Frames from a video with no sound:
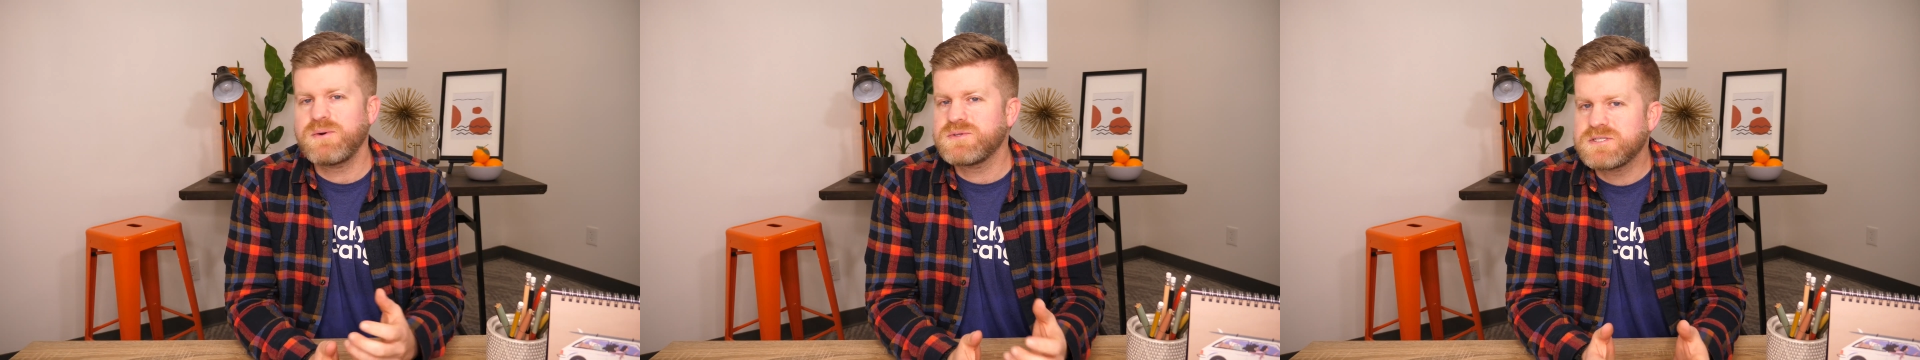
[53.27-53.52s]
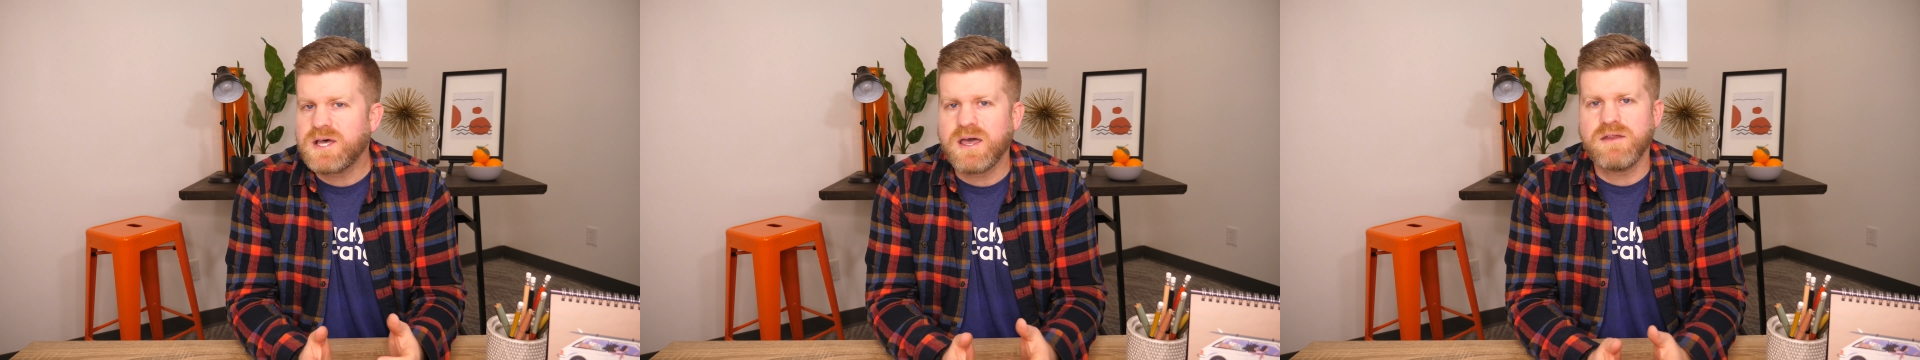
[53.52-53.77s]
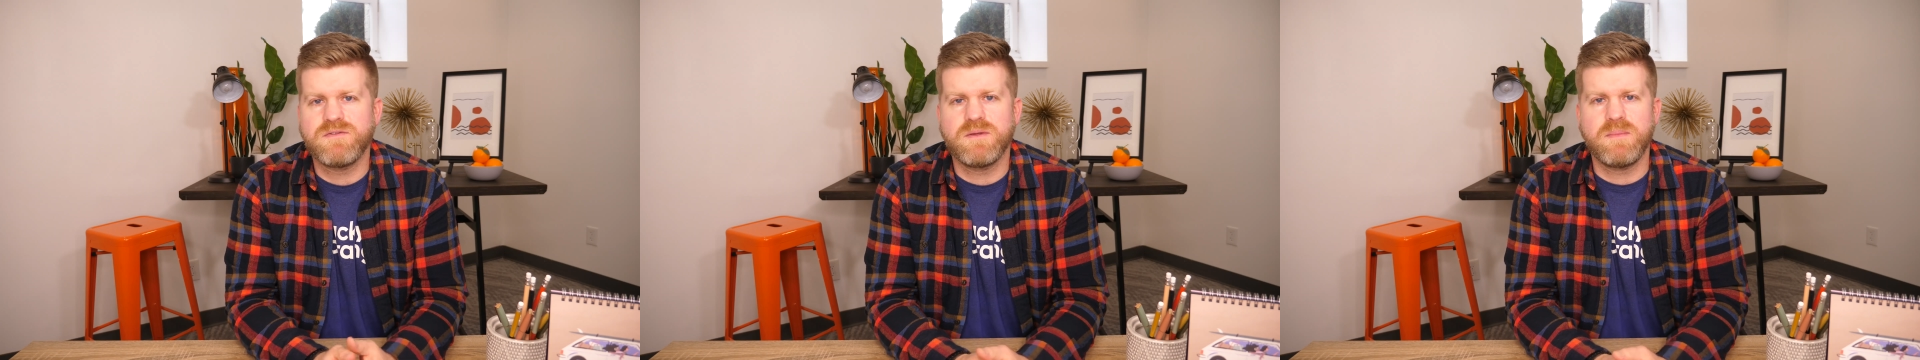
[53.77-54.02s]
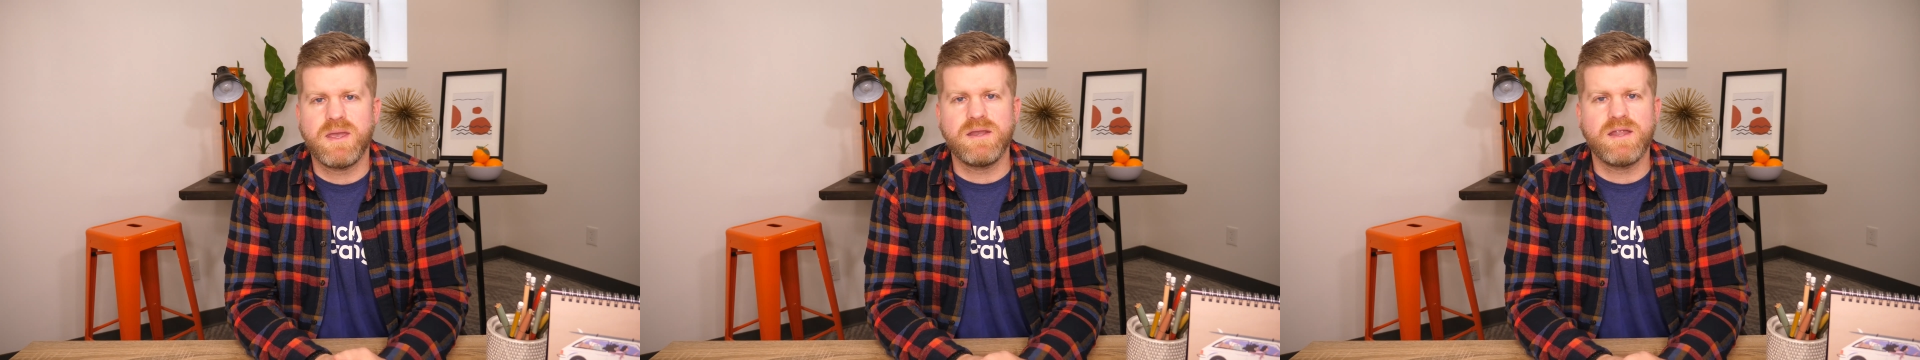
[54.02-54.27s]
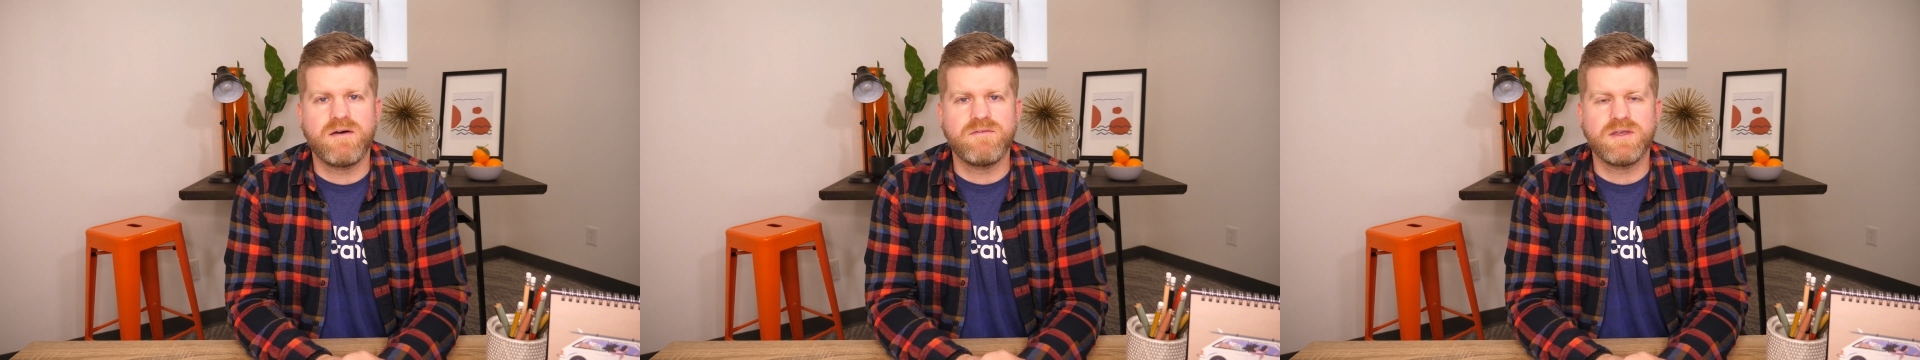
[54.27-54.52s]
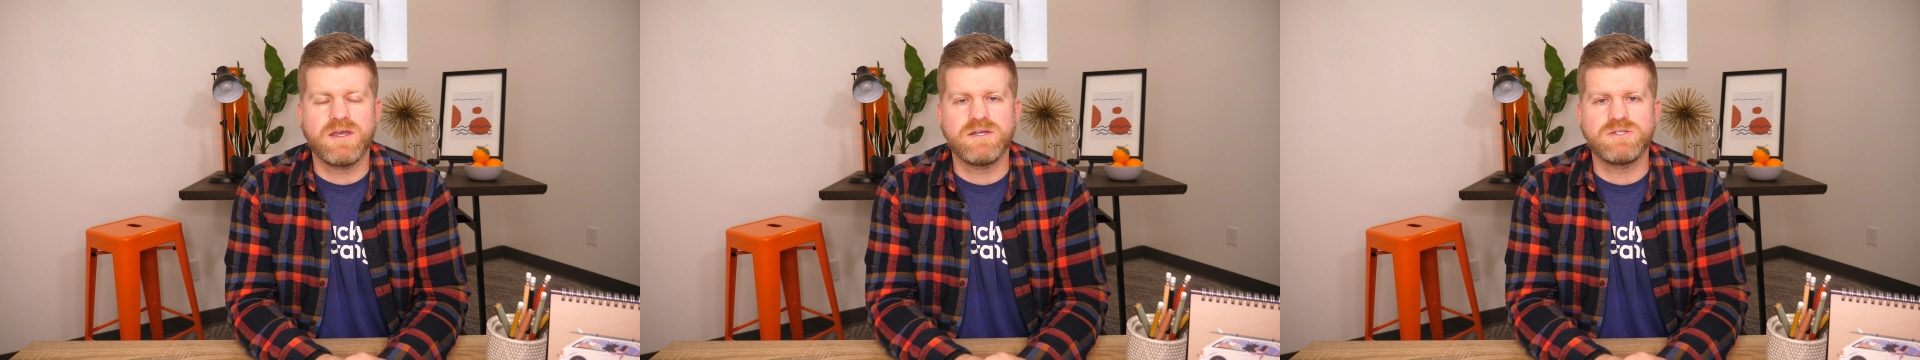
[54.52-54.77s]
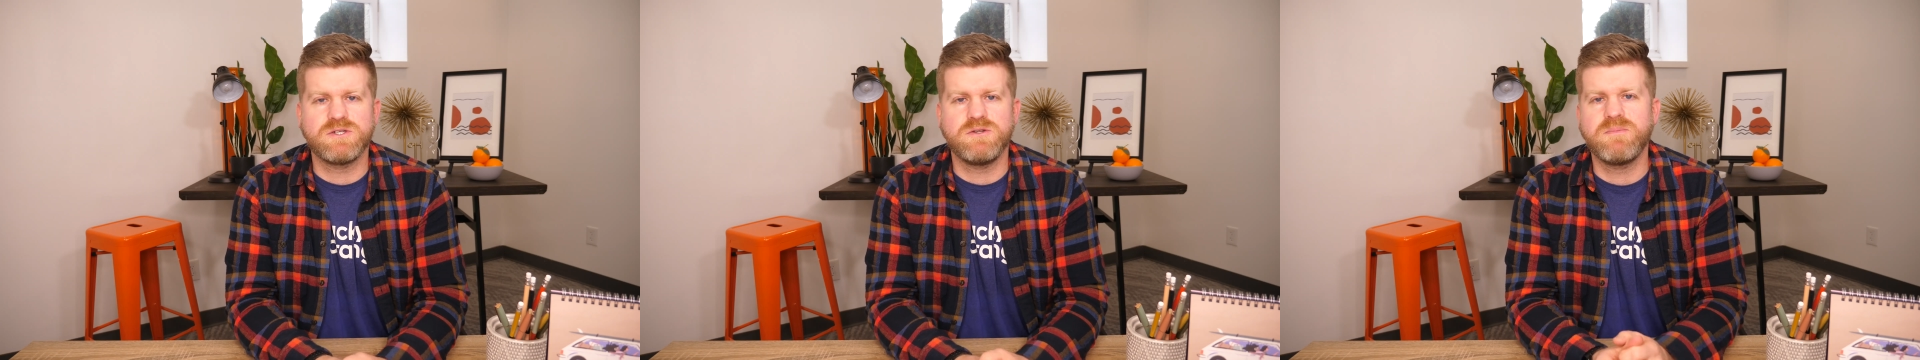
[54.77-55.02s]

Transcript: outside of the main navigation,